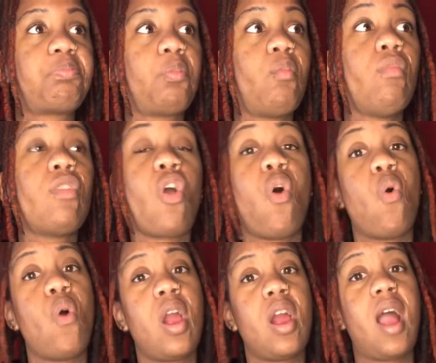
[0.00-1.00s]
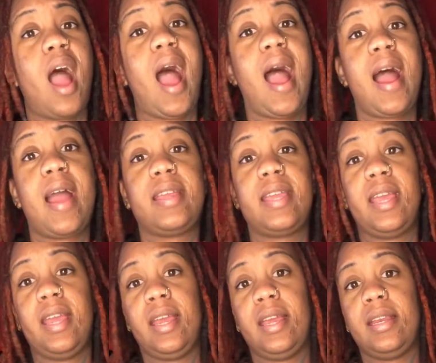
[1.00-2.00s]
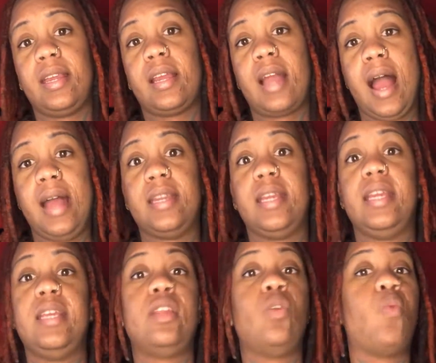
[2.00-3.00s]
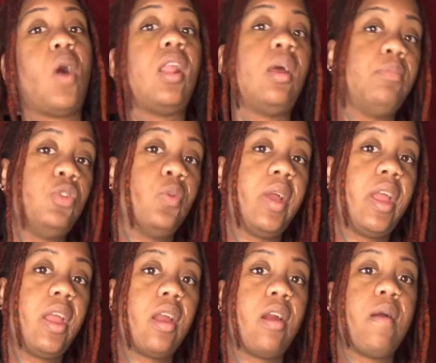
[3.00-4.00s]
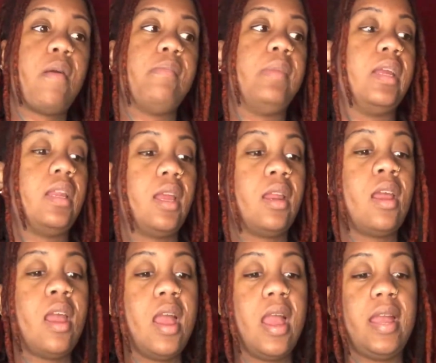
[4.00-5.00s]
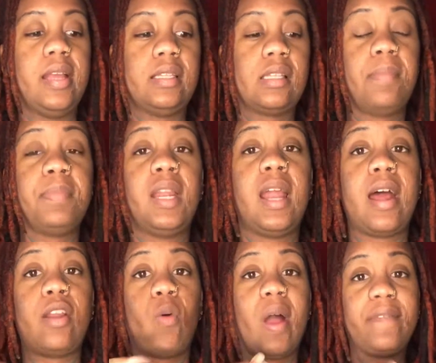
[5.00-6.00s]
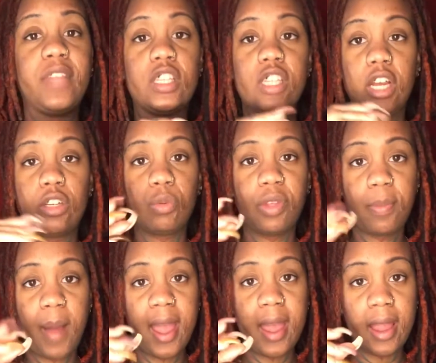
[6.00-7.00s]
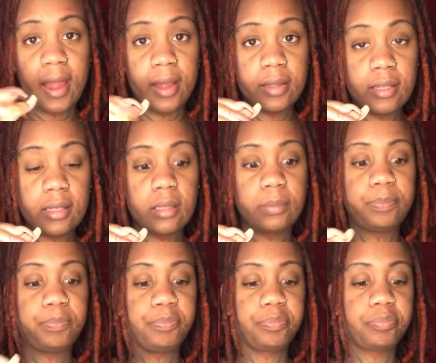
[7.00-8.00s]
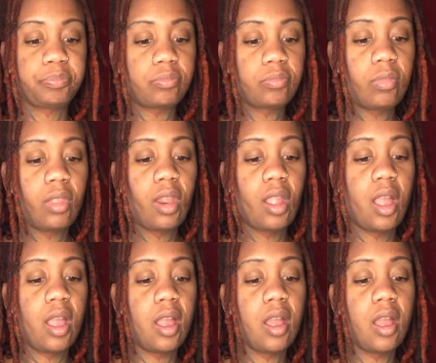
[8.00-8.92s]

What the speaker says: Or I can kind of eat it while I'm doing hair, meaning it's something I don't have to touch with my hands. And